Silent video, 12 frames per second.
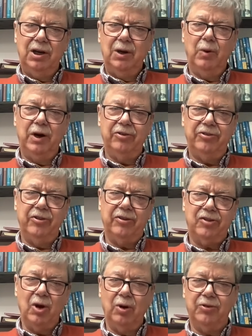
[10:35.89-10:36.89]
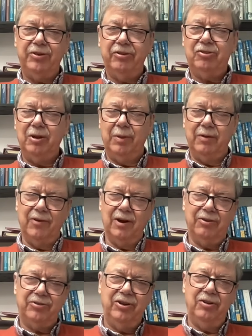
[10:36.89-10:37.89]
Whereas in the solar system, the
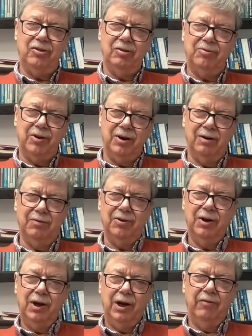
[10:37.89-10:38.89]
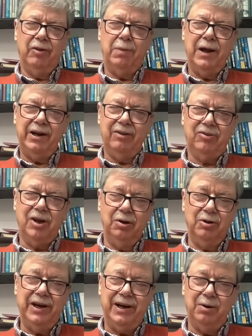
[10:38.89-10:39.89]
velocities of, of, of the planets
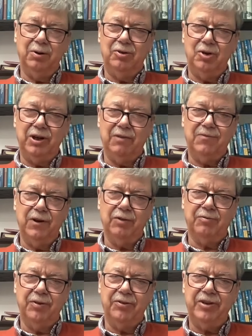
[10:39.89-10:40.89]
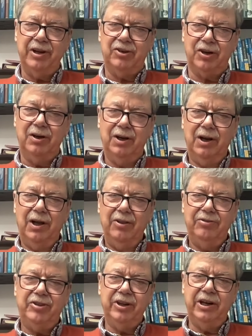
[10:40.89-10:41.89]
go down as you get further from the center,
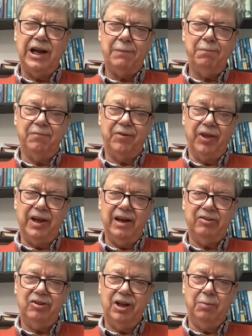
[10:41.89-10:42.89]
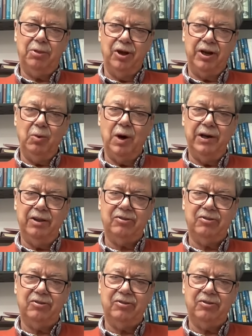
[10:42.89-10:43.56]
this didn't happen for the gas in M31.